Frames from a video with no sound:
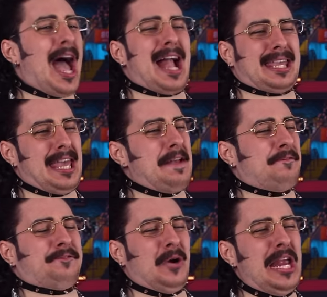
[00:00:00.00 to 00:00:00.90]
talking
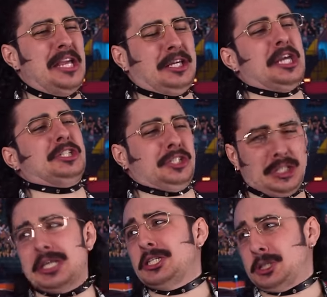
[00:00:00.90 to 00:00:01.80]

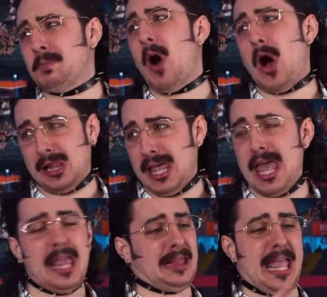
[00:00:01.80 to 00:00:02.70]
freakishly small,
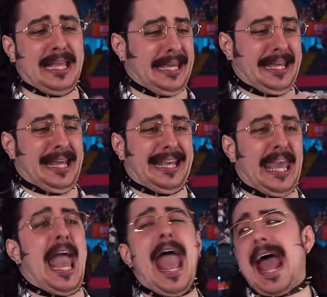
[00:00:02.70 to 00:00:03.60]
like
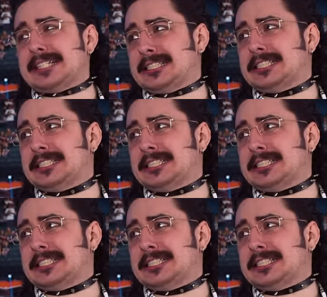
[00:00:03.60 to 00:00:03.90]
cat